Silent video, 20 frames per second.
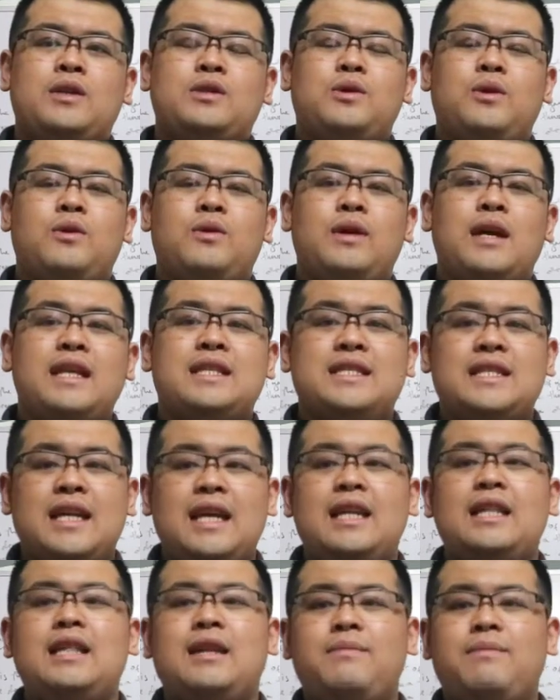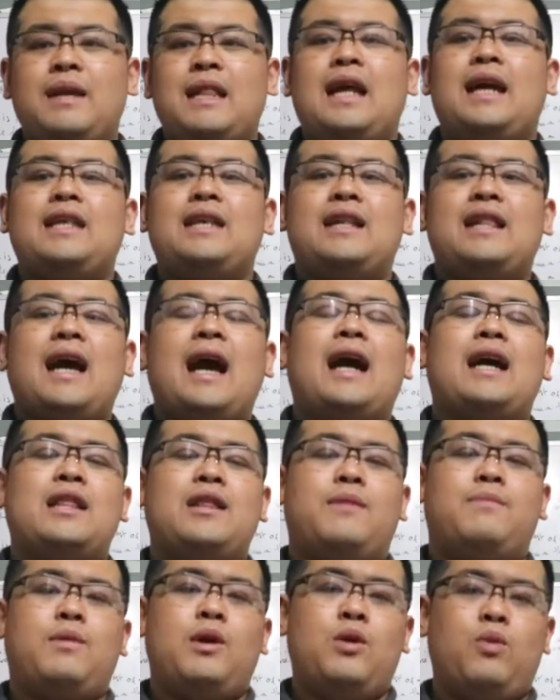So, it's in the millennial
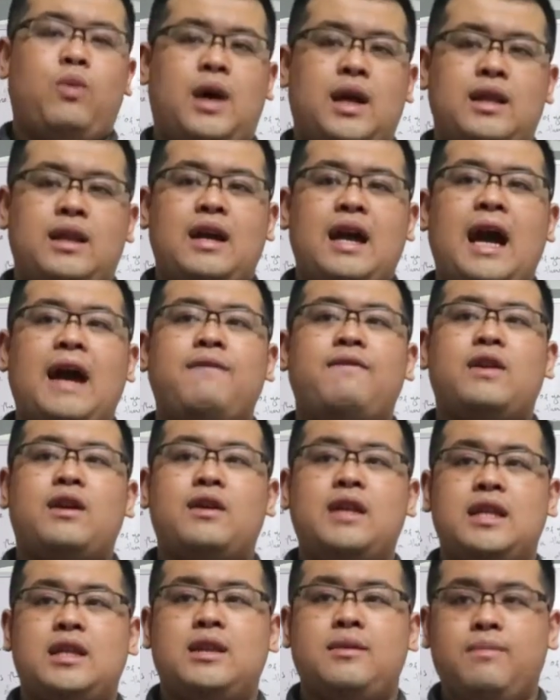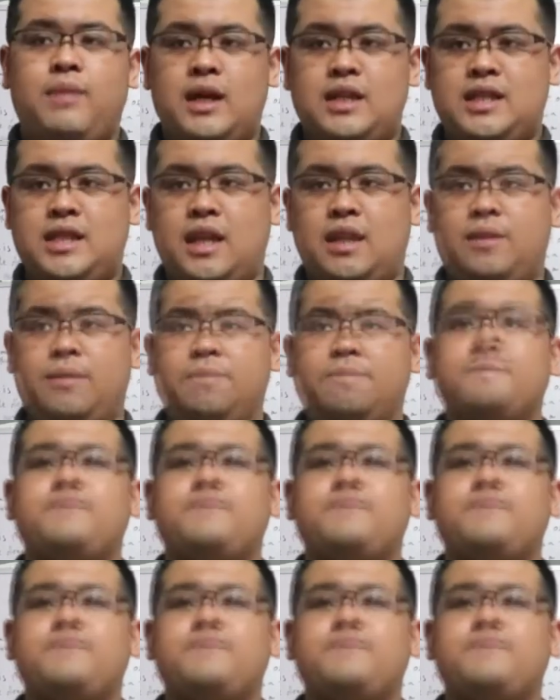hack number 1, have a written budget.